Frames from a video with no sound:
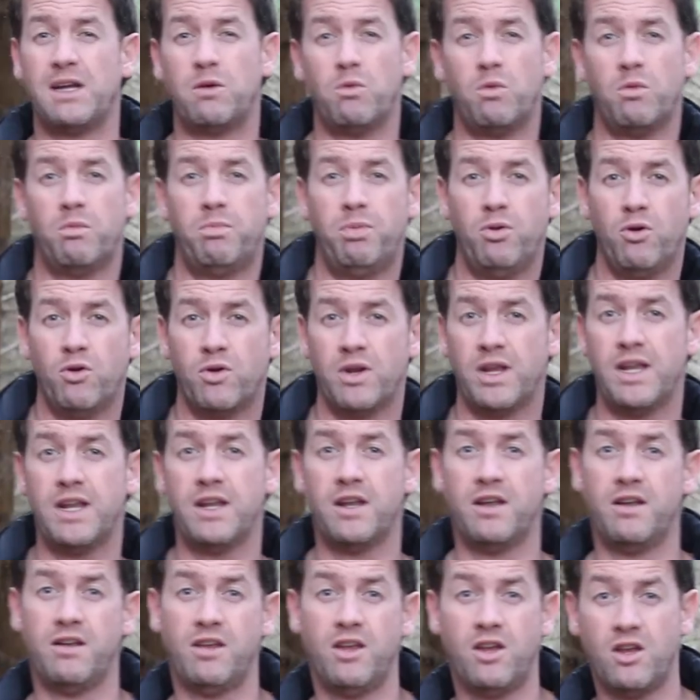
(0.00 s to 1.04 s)
that will put in,
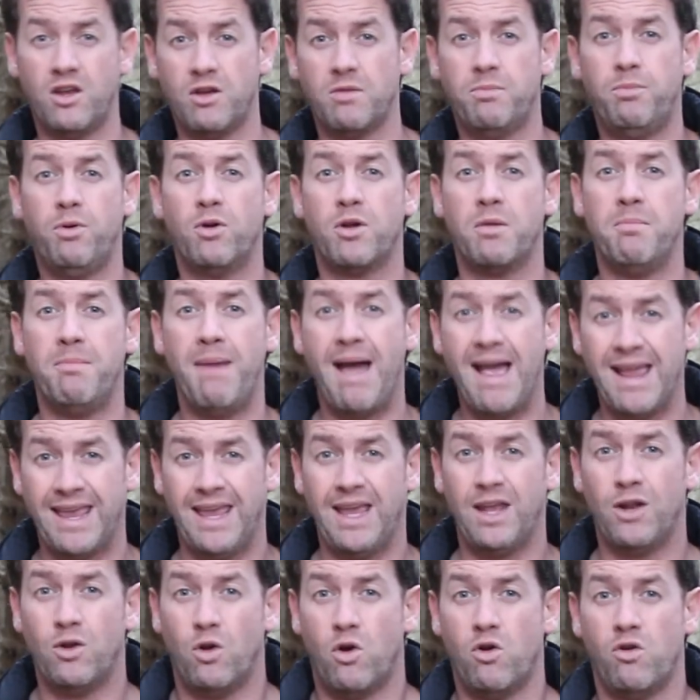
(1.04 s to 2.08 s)
and you can put a mag
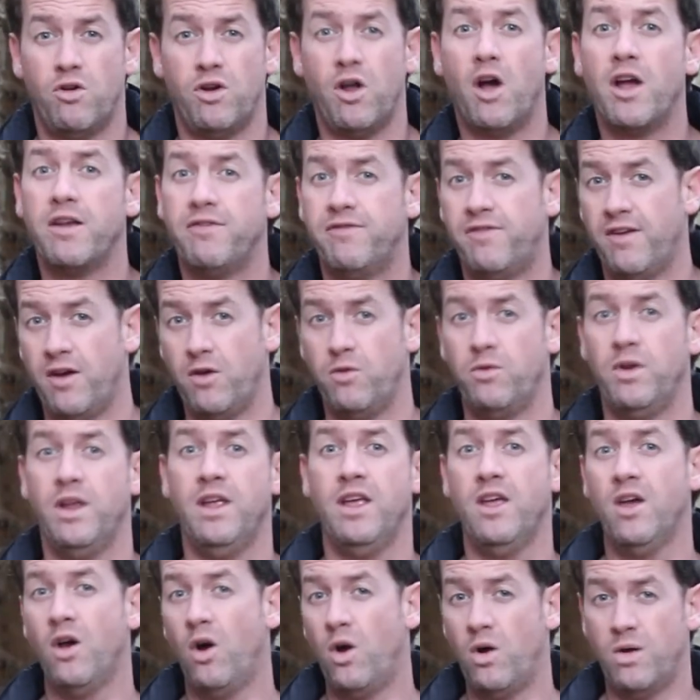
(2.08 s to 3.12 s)
in or an
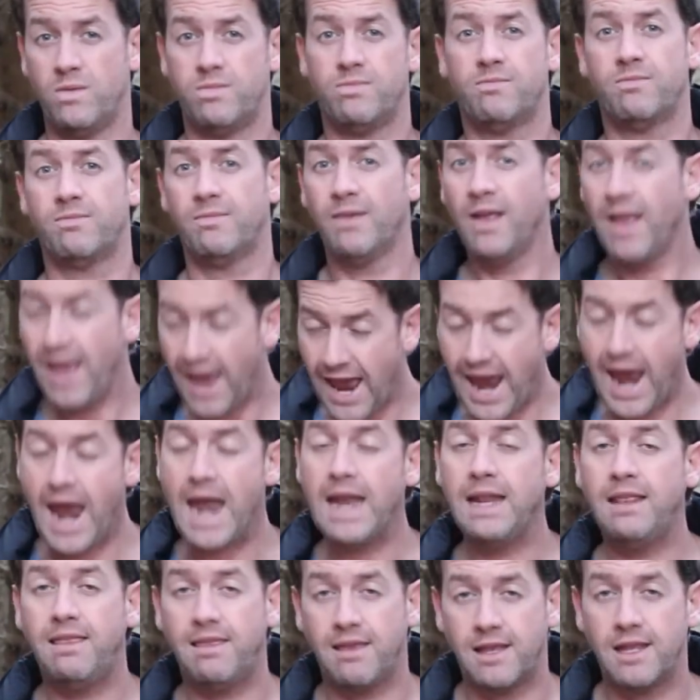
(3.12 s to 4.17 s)
iPhone or
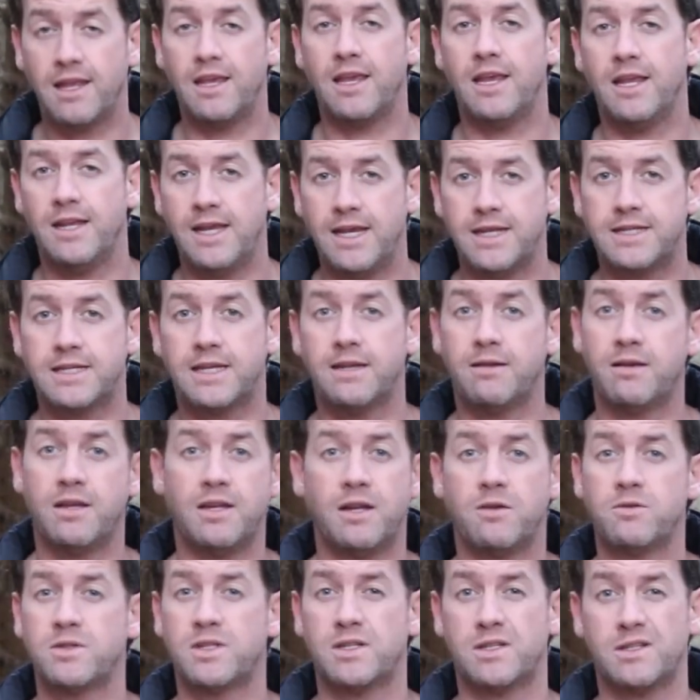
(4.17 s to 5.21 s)
anything that you need to, you
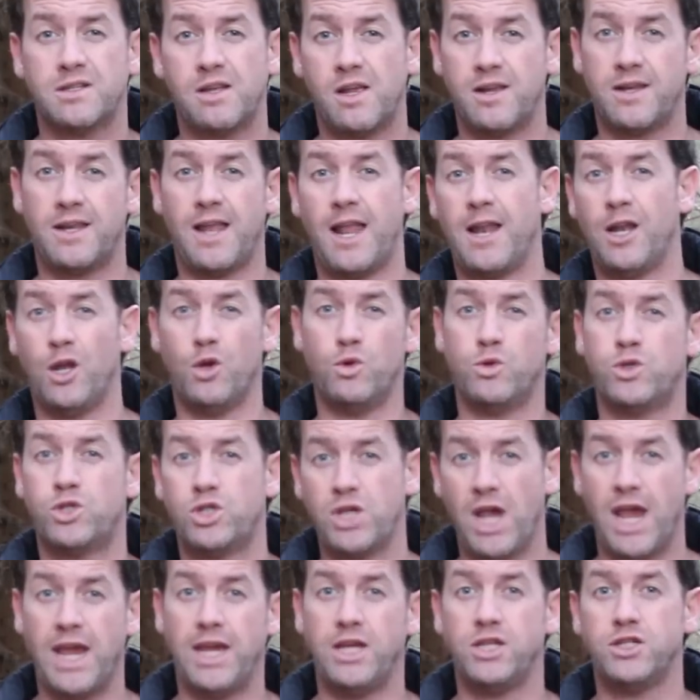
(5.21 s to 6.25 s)
know, like that loose
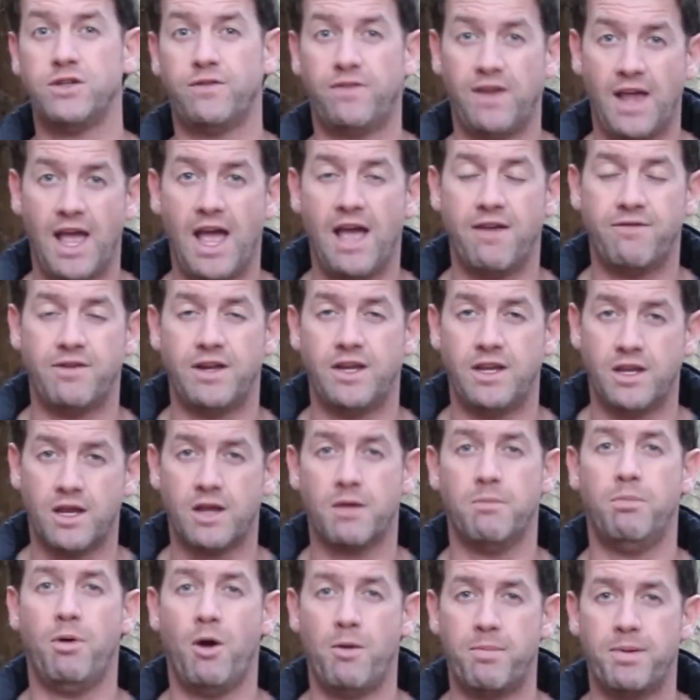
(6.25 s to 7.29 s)
change, if you have any, you
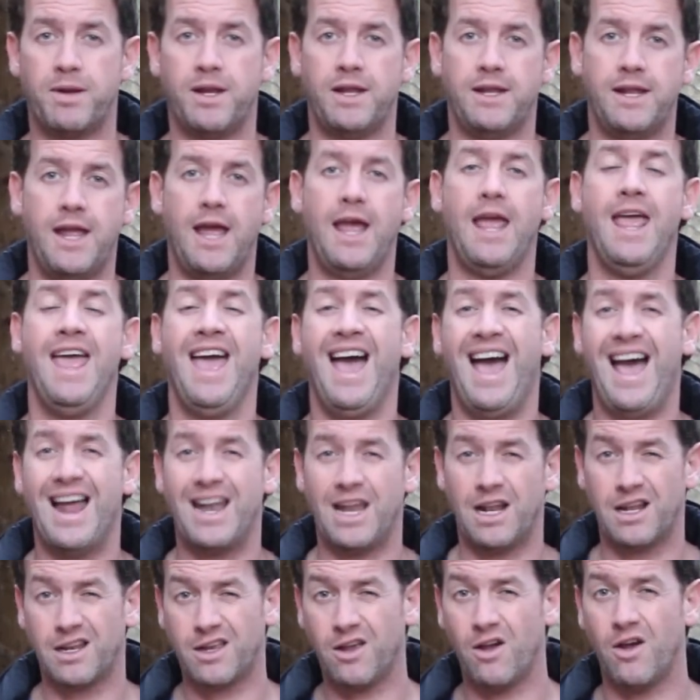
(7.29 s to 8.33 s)
can pop it in there
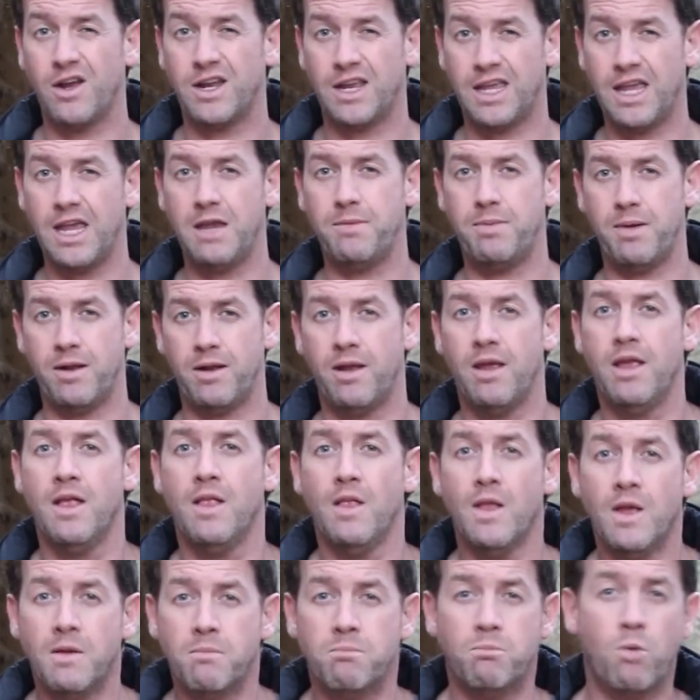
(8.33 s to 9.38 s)
and it'll kind of keep it
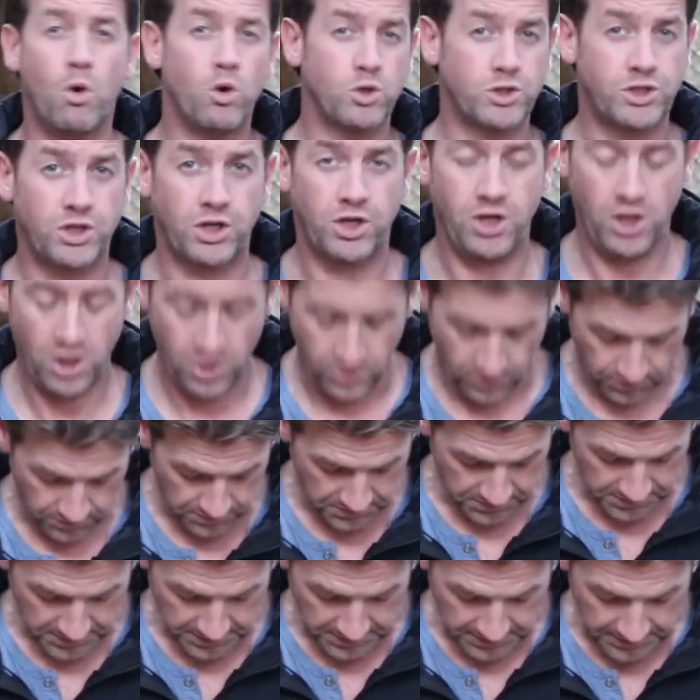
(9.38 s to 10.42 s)
more secure.
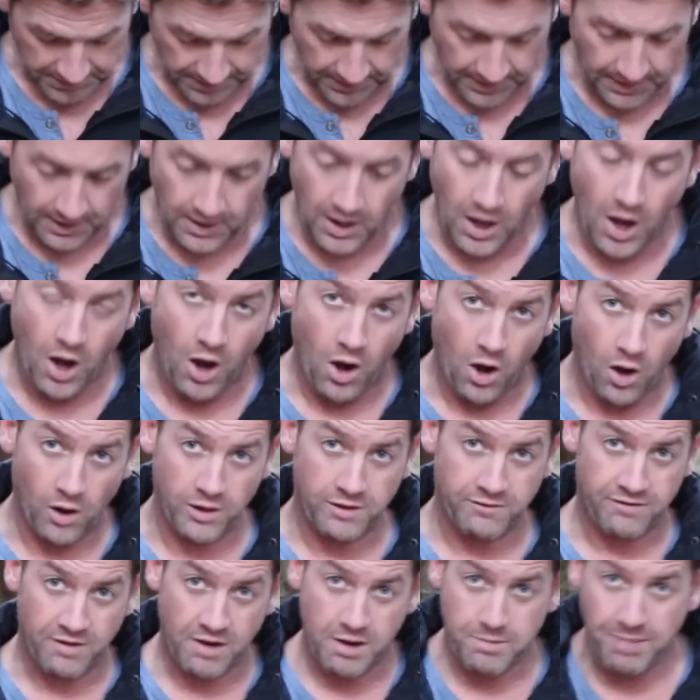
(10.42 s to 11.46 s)

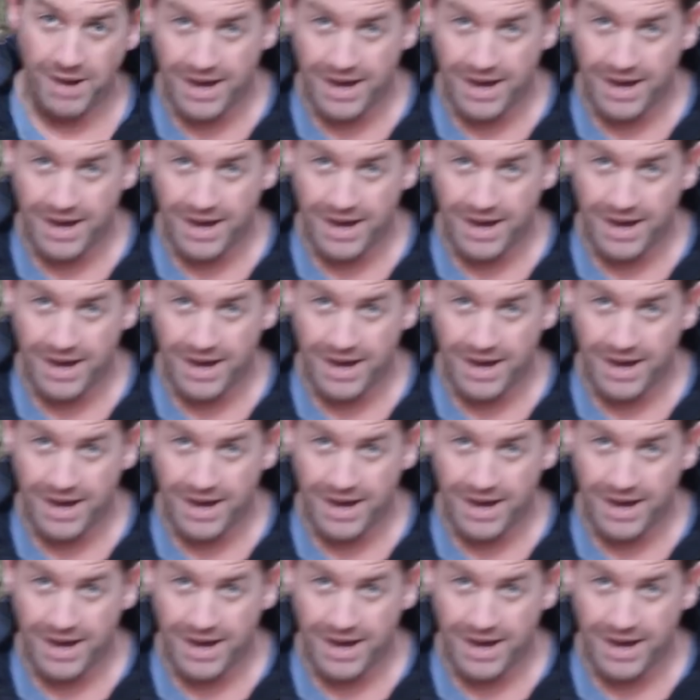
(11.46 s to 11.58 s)
On the very